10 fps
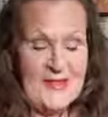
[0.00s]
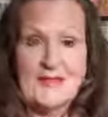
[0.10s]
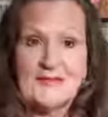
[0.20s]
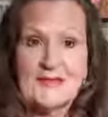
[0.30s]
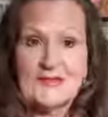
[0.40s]

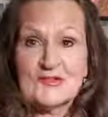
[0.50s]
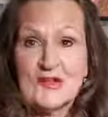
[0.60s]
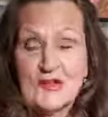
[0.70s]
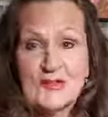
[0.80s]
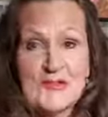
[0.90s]
That's it.
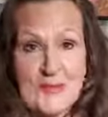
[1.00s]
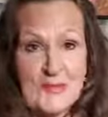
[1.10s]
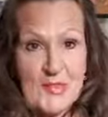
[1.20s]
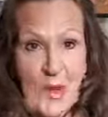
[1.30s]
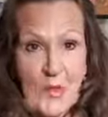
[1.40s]
Share your day
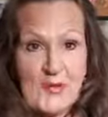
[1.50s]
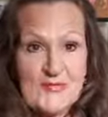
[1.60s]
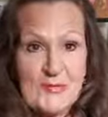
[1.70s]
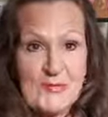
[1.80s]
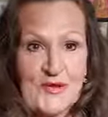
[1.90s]
below if
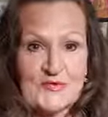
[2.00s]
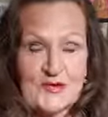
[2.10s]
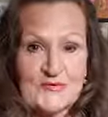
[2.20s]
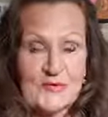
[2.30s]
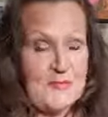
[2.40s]
you're brave
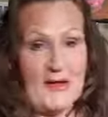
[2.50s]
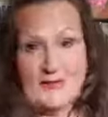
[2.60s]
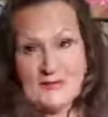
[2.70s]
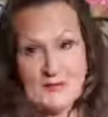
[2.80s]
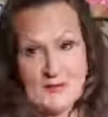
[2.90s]
enough to.
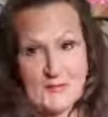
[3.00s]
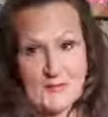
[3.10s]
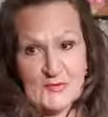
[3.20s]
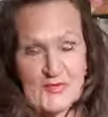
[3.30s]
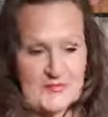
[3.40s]
Mine's
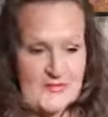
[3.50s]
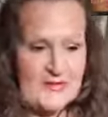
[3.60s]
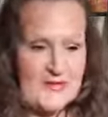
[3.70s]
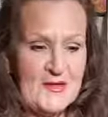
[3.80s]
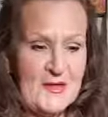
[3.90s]
September 7th,
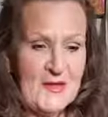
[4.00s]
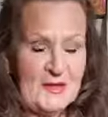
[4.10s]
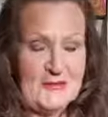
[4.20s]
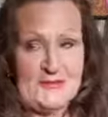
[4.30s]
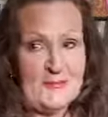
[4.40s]

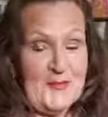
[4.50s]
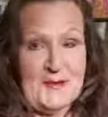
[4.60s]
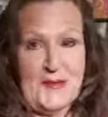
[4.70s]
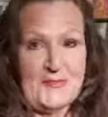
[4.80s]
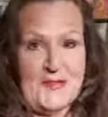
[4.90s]
and it's my
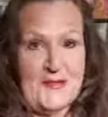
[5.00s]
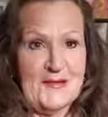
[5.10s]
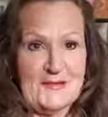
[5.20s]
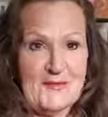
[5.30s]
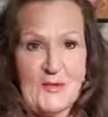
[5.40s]
death day,
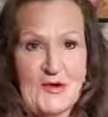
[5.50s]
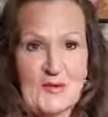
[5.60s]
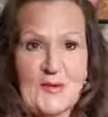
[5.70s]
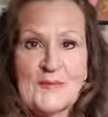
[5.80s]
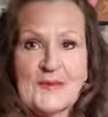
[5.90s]
and it's a
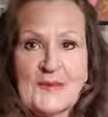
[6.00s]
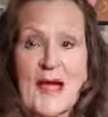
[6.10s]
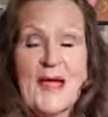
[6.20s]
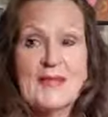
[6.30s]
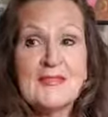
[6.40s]
weird one, but
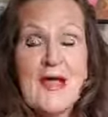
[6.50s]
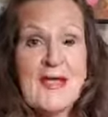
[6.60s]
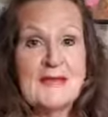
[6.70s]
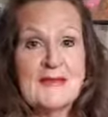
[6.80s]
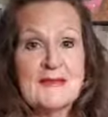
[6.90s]
I
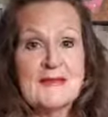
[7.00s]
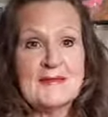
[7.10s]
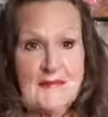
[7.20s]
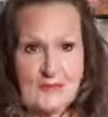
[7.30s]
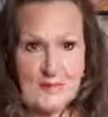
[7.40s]
like
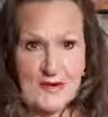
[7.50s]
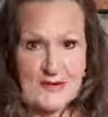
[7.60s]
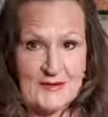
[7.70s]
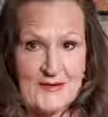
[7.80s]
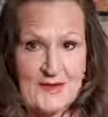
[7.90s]

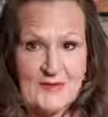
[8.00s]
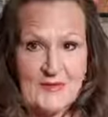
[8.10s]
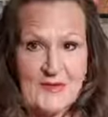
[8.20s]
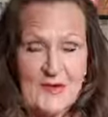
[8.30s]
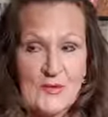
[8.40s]
celebrating it. I have
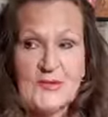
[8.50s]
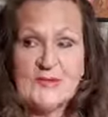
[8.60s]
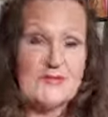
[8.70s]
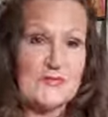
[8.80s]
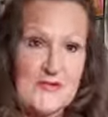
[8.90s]

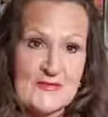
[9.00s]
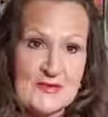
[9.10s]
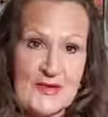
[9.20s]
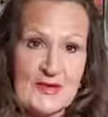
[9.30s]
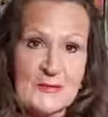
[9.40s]
reasons for
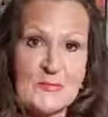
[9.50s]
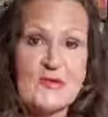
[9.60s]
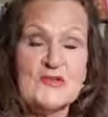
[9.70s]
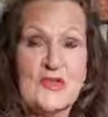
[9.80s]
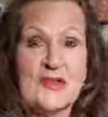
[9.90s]
loving and
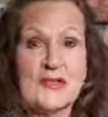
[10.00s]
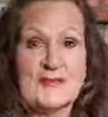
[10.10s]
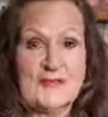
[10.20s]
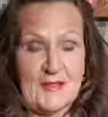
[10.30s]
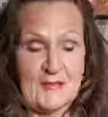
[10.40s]
appreciating
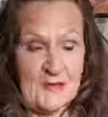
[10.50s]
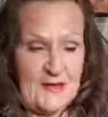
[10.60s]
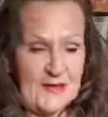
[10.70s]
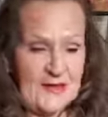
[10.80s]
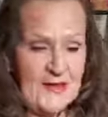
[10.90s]
and
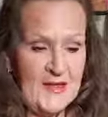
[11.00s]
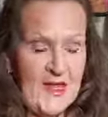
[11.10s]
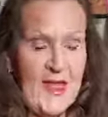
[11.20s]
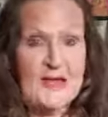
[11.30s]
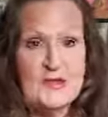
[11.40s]
celebrating it.
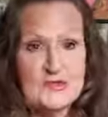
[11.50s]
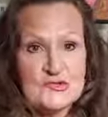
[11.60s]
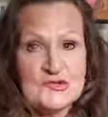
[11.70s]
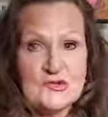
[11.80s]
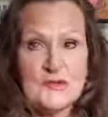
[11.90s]
And you
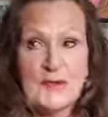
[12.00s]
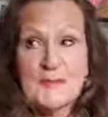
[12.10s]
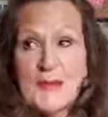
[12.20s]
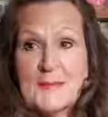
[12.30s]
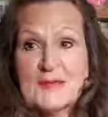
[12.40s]
should too.
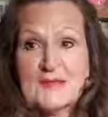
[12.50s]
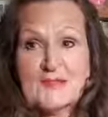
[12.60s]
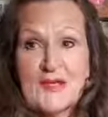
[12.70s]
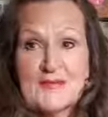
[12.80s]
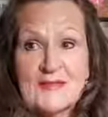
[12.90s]
And maybe it's
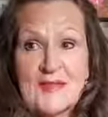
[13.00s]
just